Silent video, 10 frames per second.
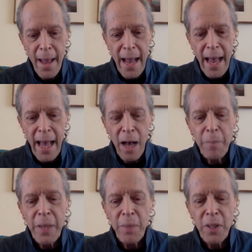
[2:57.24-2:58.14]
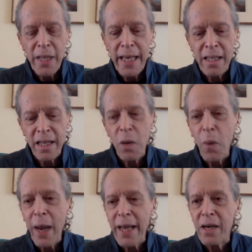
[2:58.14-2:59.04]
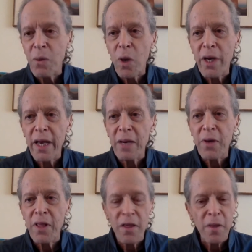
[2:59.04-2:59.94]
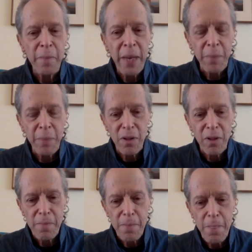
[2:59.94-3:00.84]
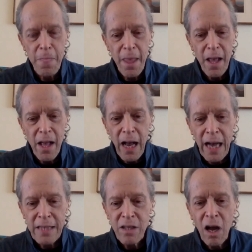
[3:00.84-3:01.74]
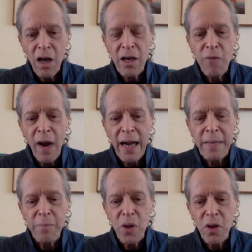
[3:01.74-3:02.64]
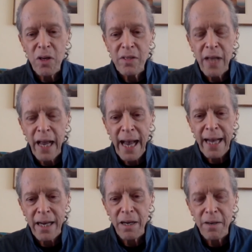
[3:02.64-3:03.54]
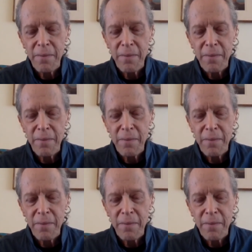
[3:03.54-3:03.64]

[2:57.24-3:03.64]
help people heal and awaken, working with other people. I started writing books. I